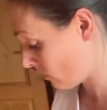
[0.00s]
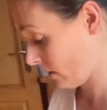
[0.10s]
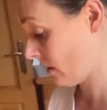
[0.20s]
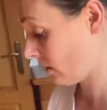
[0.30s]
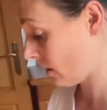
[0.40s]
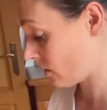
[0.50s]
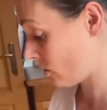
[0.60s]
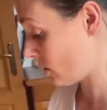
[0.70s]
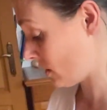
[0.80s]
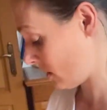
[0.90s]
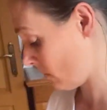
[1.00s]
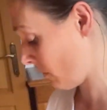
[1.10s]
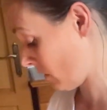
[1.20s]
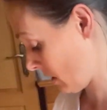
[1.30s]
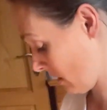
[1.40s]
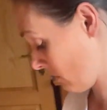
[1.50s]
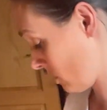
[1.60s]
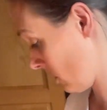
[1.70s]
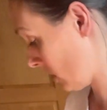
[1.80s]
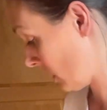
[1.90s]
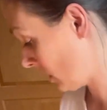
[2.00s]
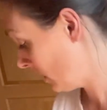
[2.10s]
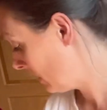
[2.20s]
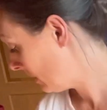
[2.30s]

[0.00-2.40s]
want. These are just simple ham and turkey.